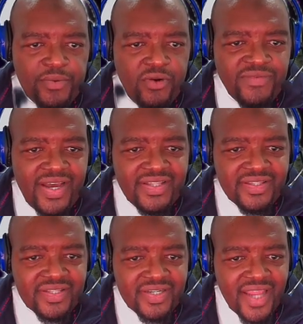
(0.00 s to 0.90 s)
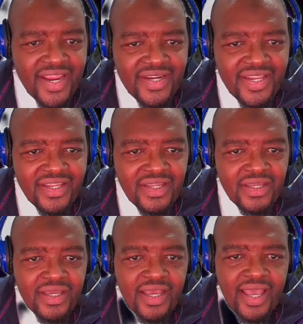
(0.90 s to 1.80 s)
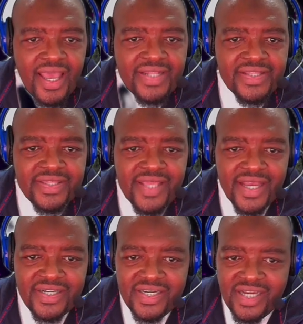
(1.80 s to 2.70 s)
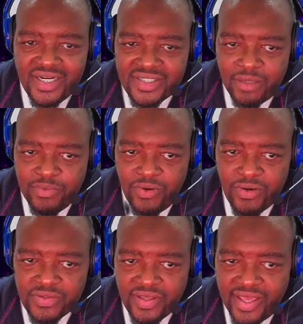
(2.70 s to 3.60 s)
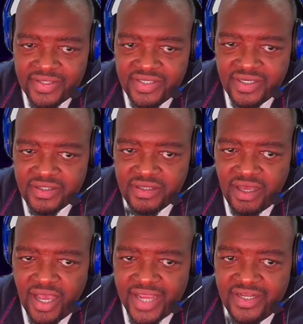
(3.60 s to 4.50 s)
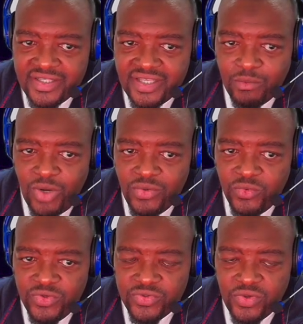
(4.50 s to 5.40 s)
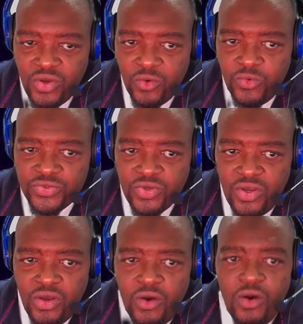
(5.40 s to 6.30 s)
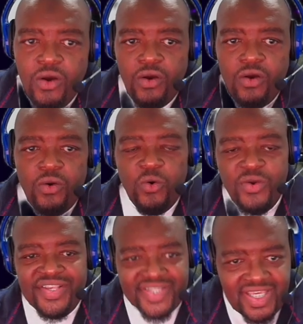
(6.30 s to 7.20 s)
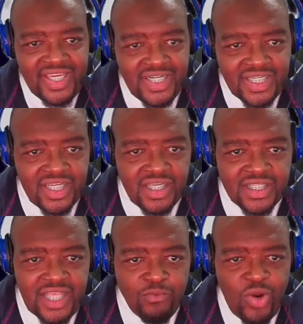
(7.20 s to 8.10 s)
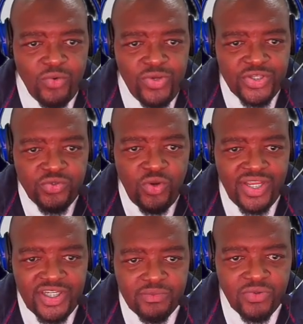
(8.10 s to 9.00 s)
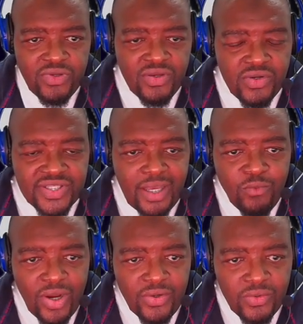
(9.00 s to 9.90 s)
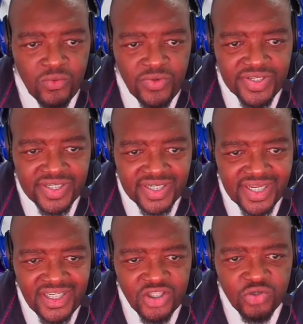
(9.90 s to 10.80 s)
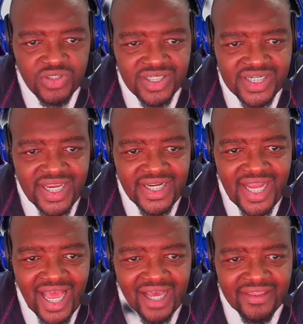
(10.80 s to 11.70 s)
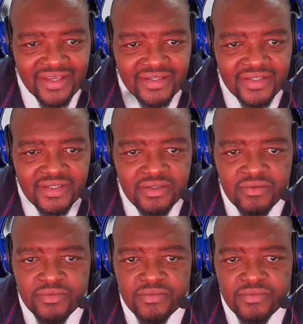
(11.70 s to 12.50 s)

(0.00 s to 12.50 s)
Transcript: Provide training and technical support. Excellent. I need someone who's who is skilled, someone who is knowledgeable, someone who is ready to train others.